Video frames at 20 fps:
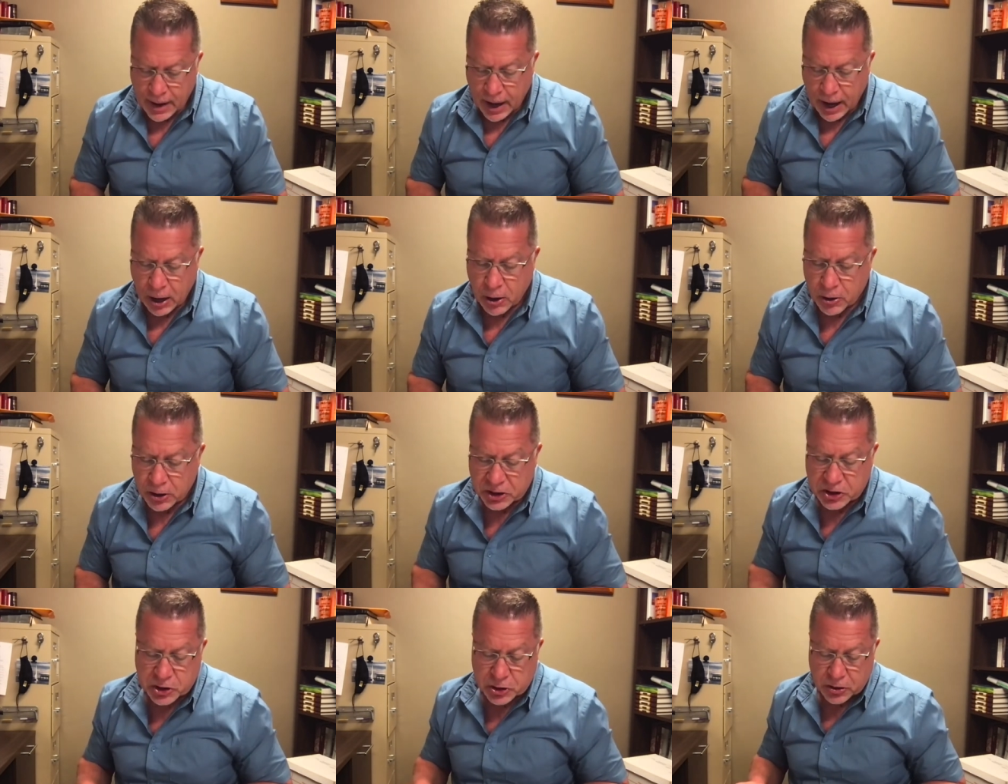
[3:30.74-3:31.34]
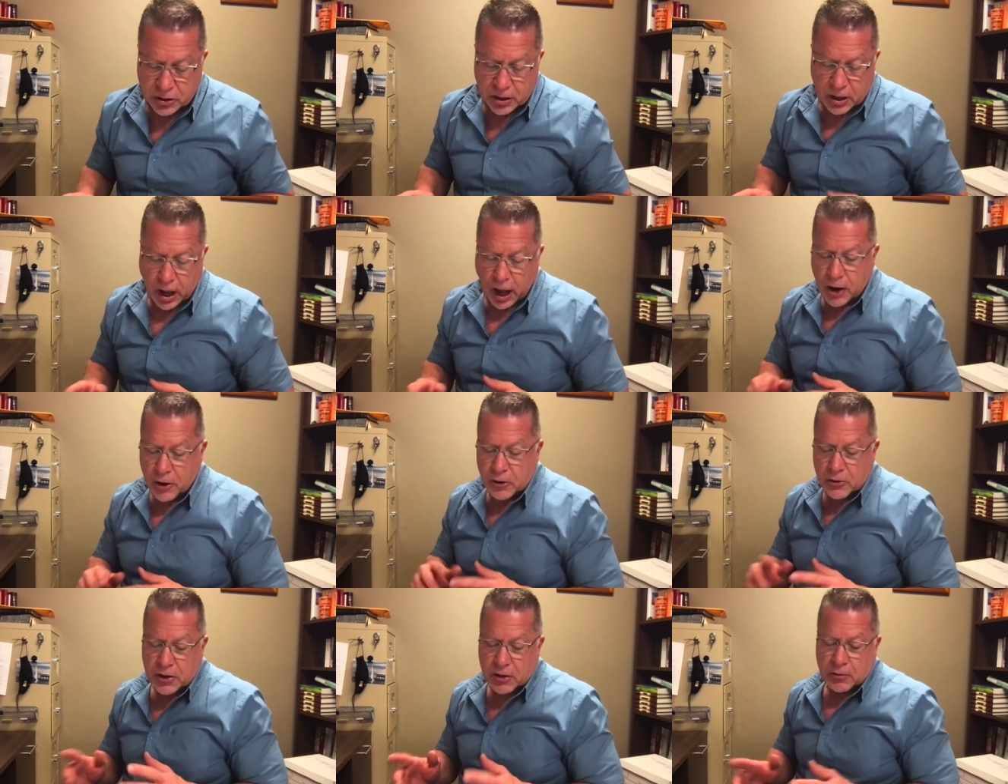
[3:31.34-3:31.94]
I heard a, I
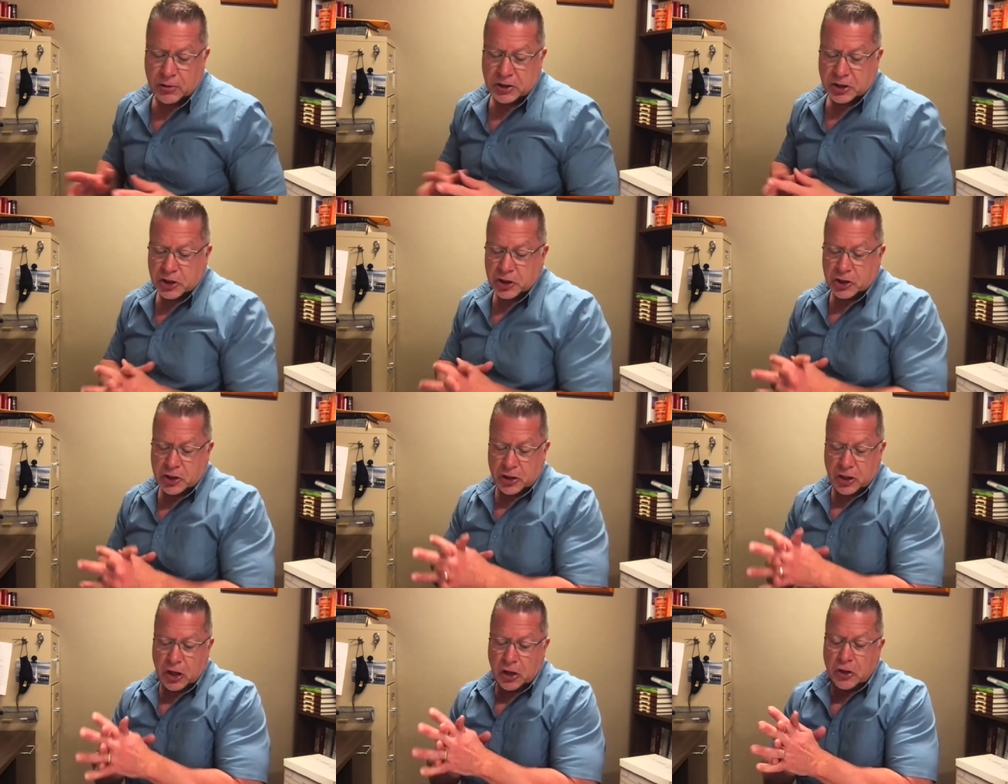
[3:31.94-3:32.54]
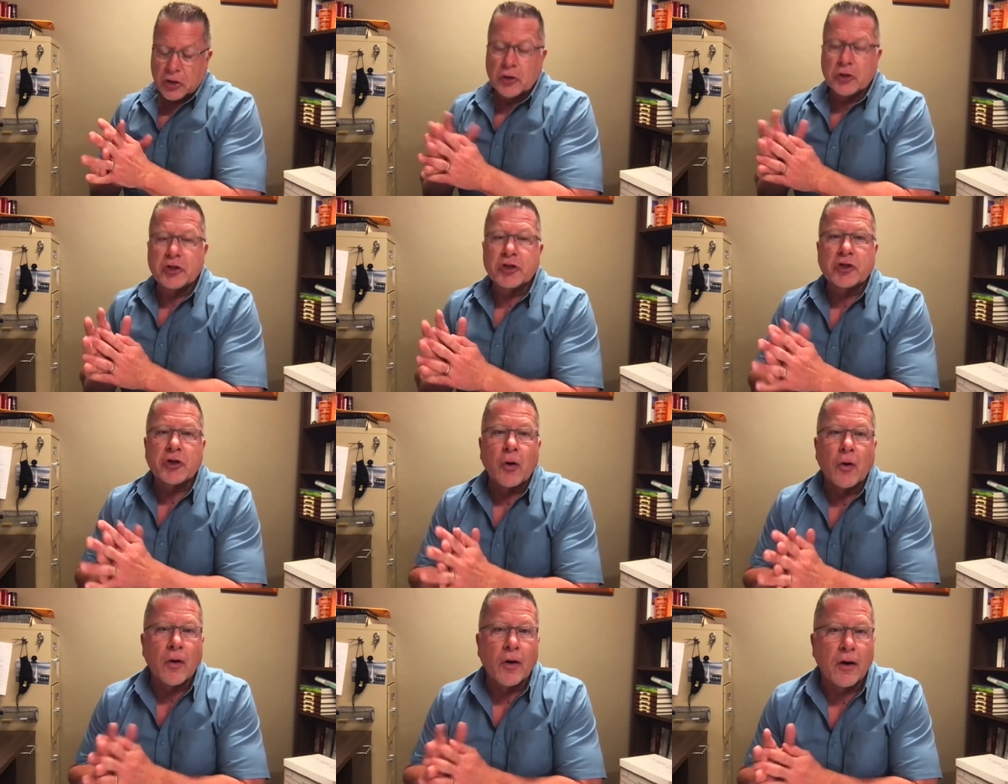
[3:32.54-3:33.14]
heard there was a, a new
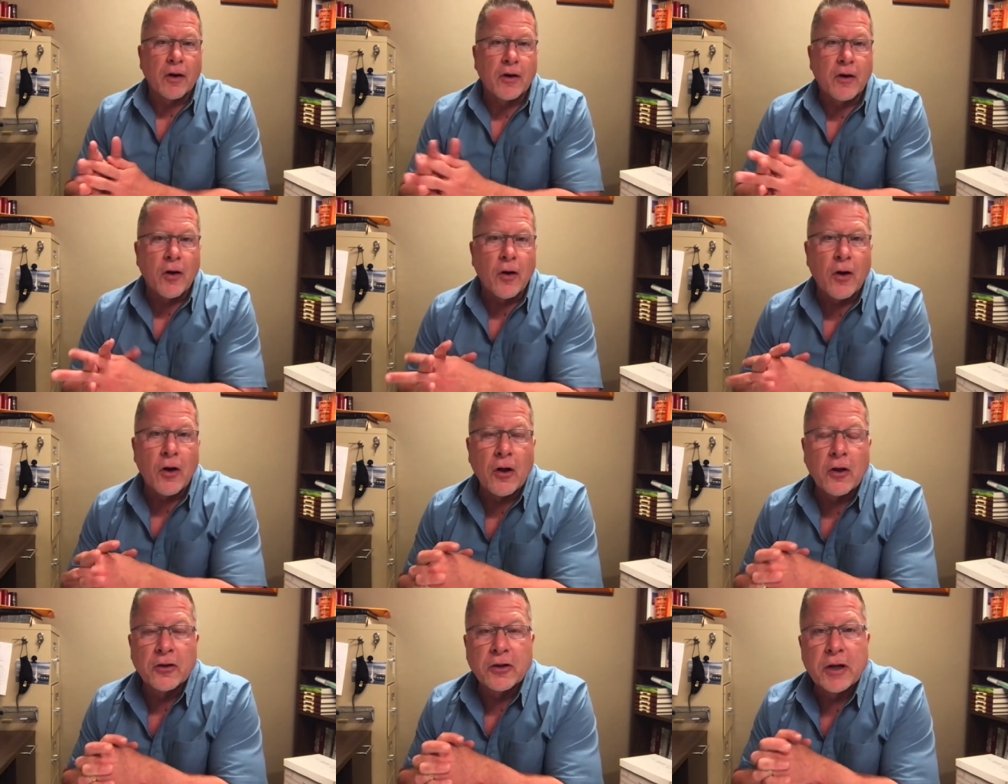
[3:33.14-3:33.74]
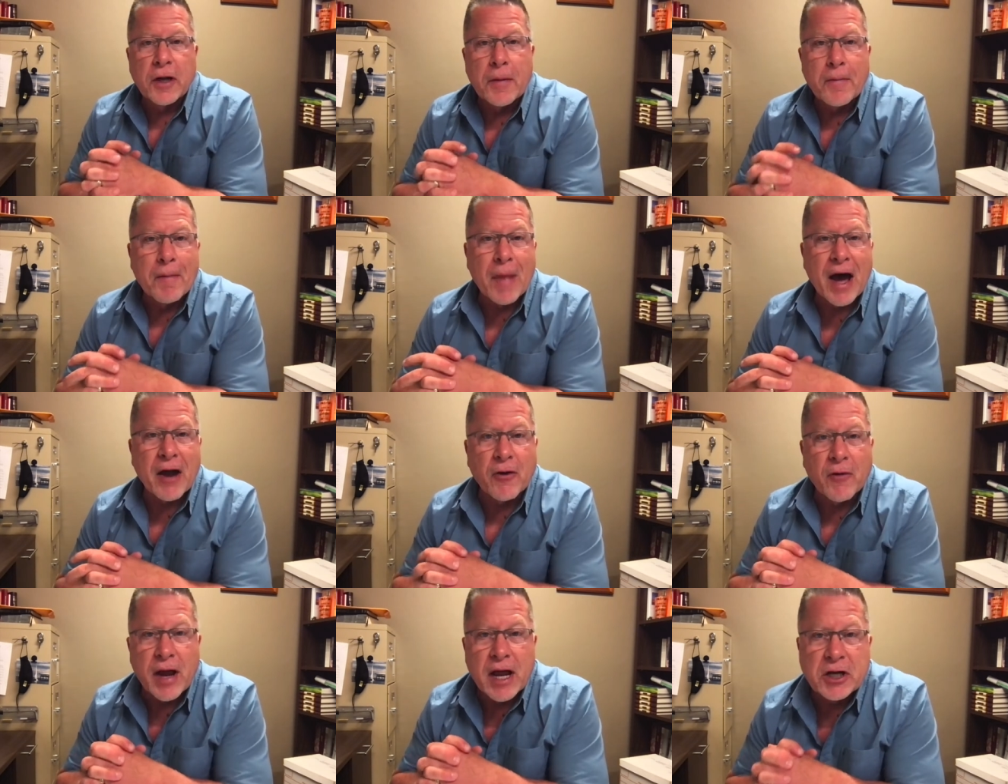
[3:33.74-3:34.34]
store called
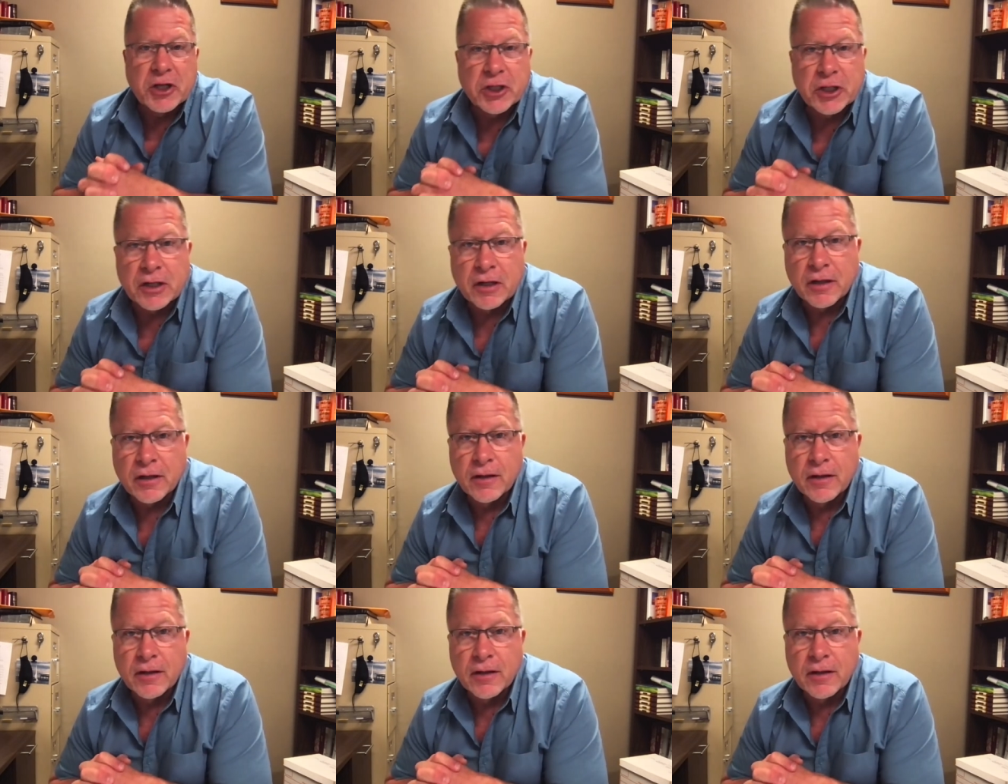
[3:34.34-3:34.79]
Moderation.